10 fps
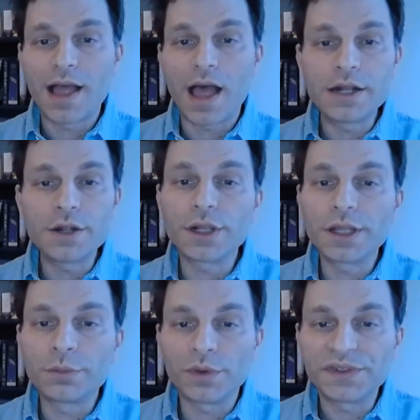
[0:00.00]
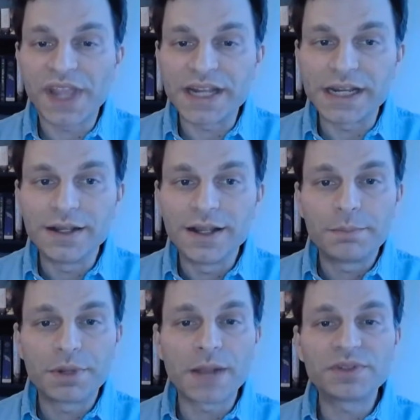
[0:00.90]
I know that liberals hate it,
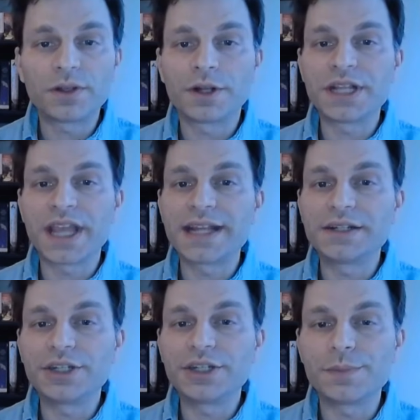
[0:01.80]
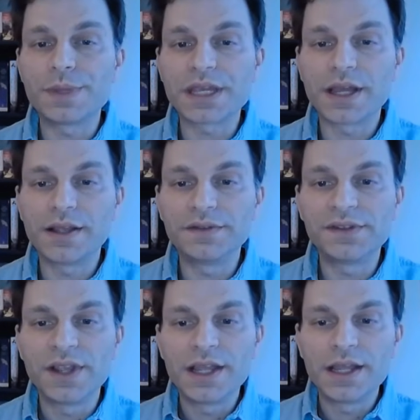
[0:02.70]
but I'm starting to hate it too because,